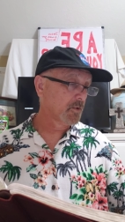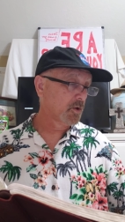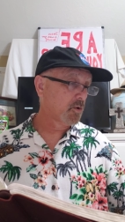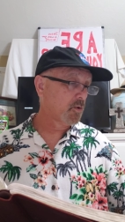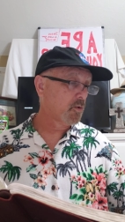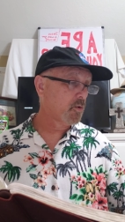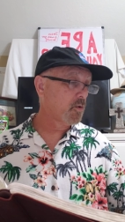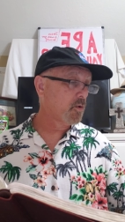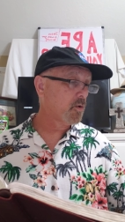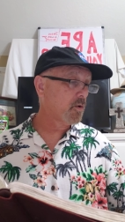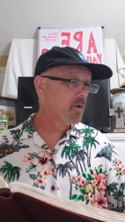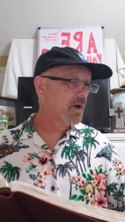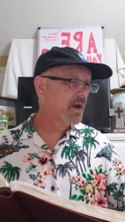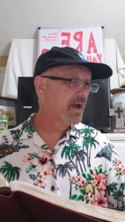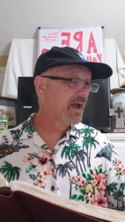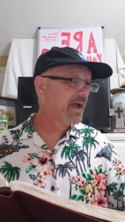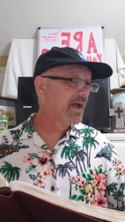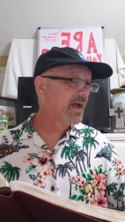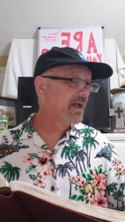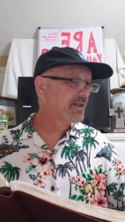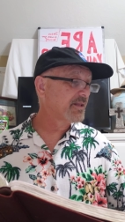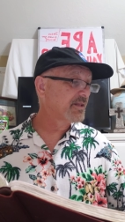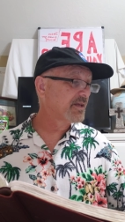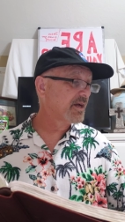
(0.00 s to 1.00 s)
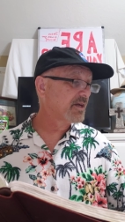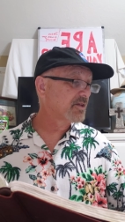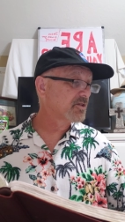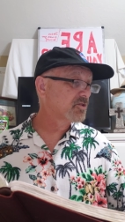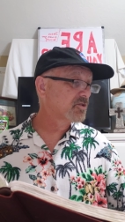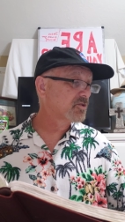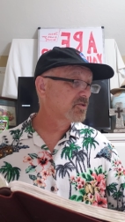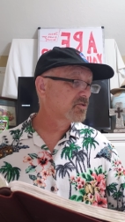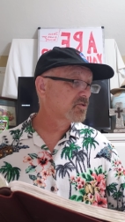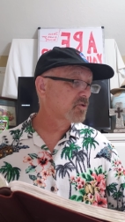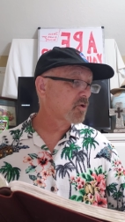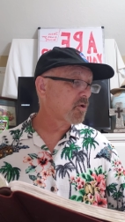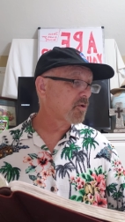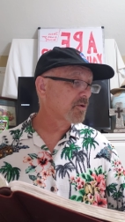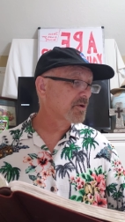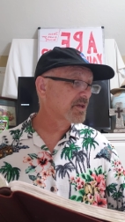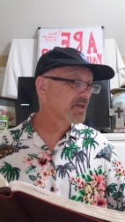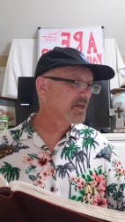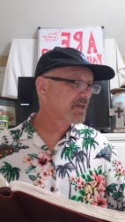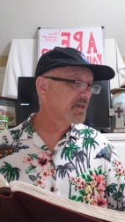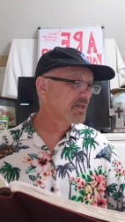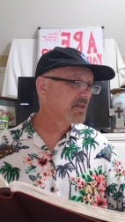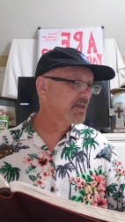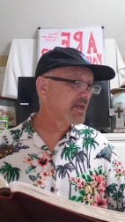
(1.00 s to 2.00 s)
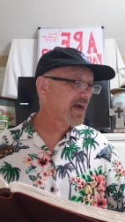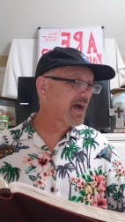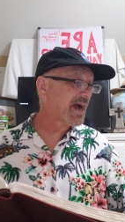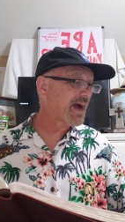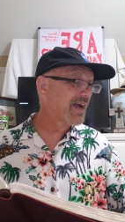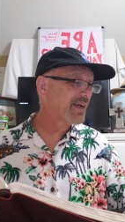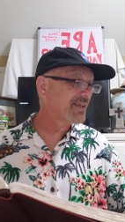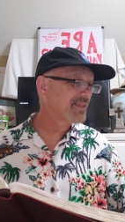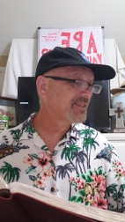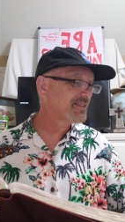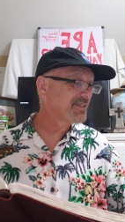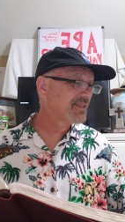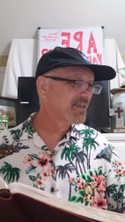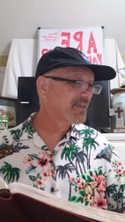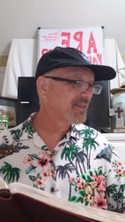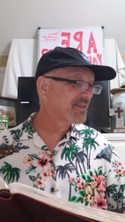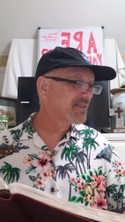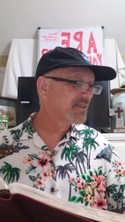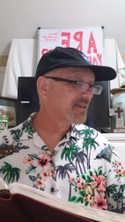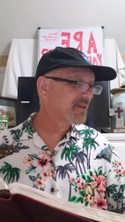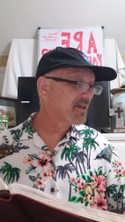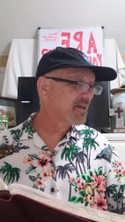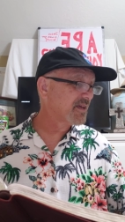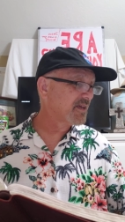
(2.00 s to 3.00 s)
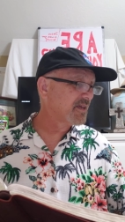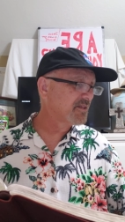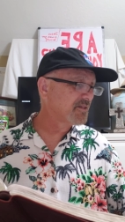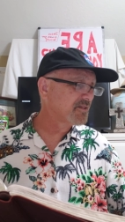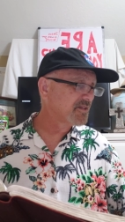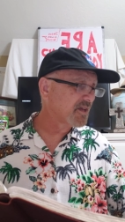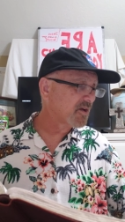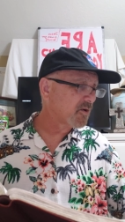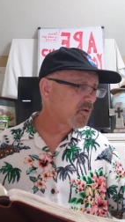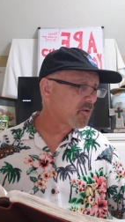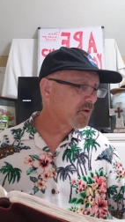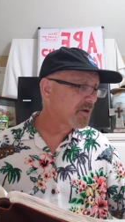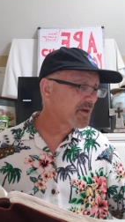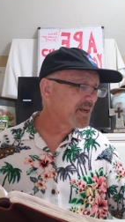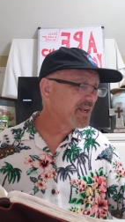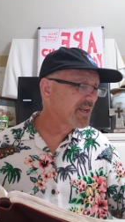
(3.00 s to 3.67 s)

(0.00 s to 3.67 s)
or a, a token ident- or